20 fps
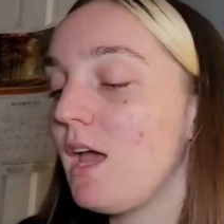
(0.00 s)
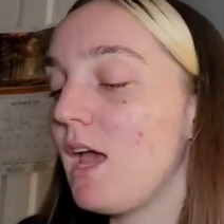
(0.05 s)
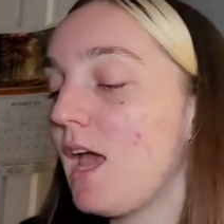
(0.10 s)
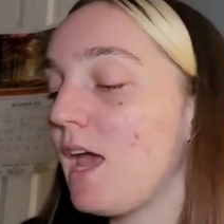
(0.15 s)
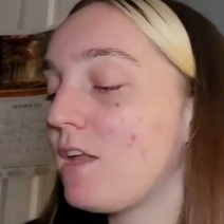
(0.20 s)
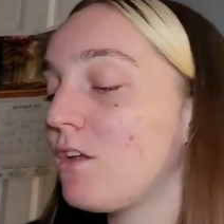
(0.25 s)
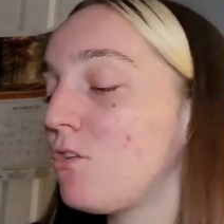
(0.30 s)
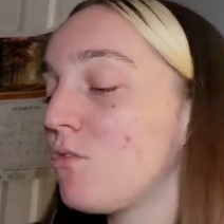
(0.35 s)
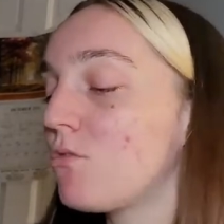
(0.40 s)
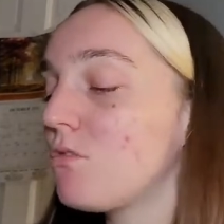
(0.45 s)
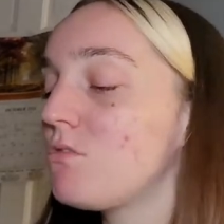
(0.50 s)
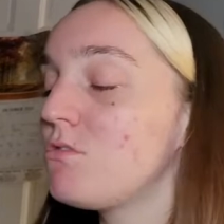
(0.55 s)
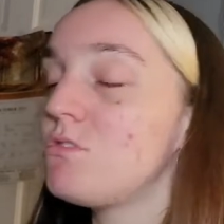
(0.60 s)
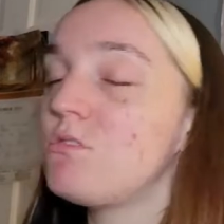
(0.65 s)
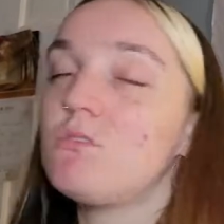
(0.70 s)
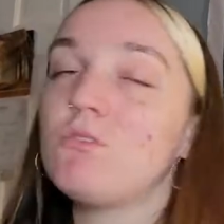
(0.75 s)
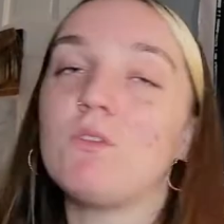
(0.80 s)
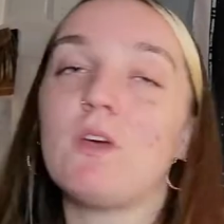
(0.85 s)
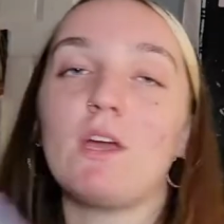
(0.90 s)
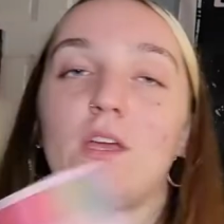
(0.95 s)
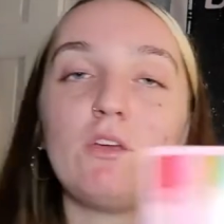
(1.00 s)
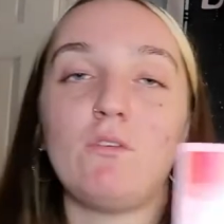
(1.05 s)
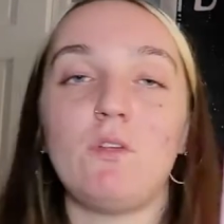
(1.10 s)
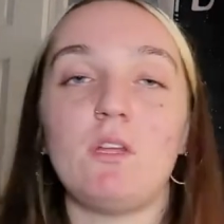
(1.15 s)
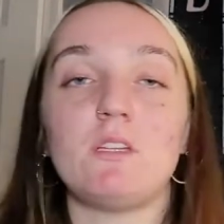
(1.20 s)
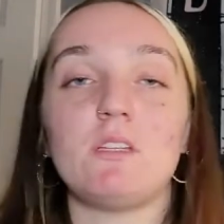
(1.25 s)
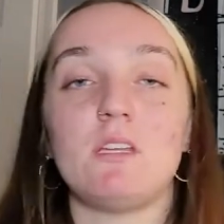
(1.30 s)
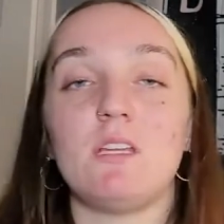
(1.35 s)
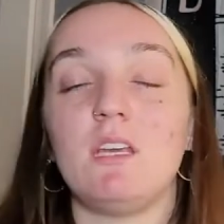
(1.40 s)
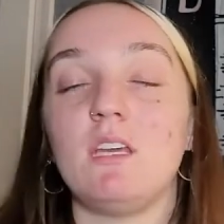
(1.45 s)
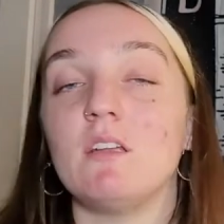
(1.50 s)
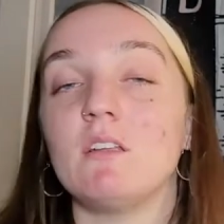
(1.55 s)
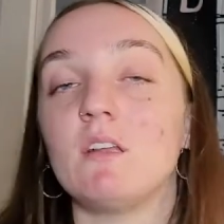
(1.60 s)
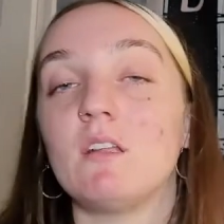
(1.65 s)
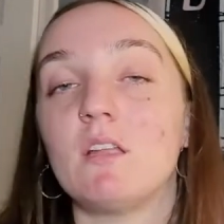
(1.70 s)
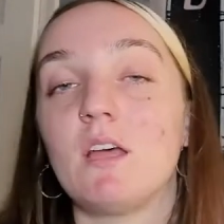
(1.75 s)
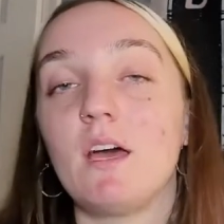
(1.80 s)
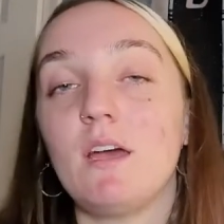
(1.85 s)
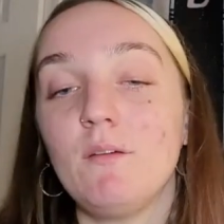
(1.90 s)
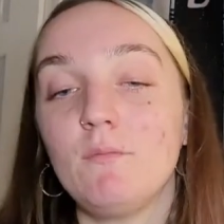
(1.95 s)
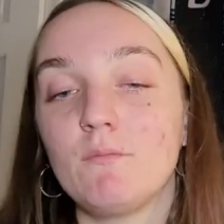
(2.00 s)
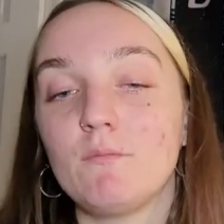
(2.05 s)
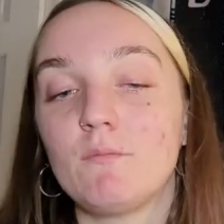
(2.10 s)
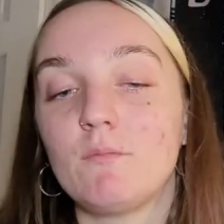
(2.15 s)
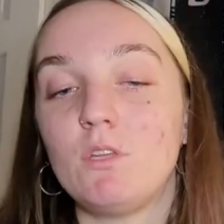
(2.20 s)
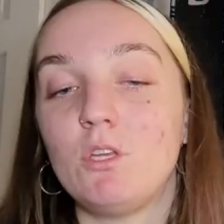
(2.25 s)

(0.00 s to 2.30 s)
And in order to do that, you need to heal a lot.